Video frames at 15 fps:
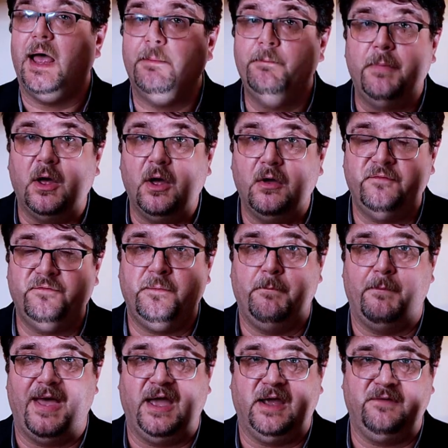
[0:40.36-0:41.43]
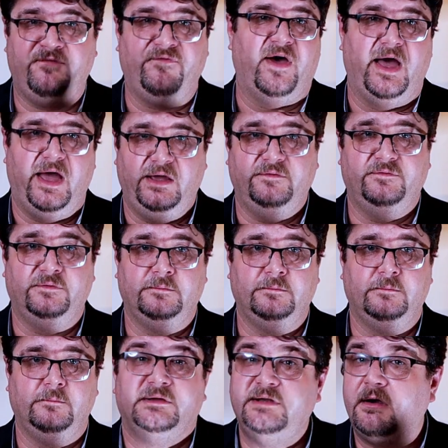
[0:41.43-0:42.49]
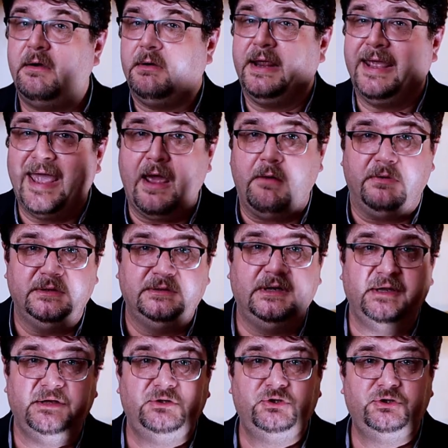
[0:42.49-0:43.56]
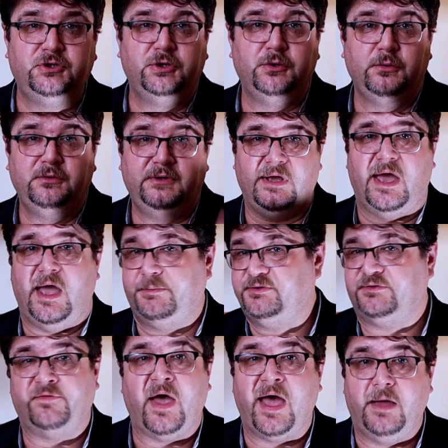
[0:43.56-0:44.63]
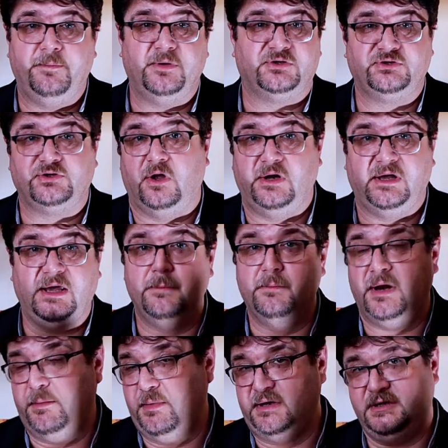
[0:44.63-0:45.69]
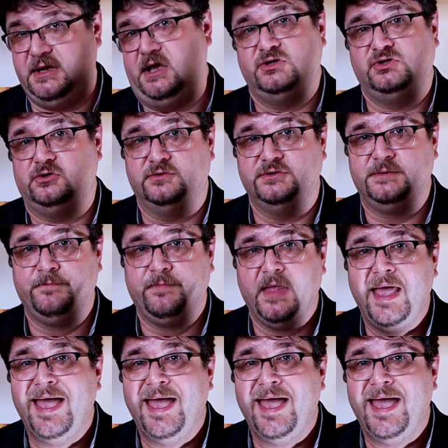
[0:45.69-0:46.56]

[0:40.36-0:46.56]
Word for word: above Mach 5. There are currently two types of hypersonic implementations,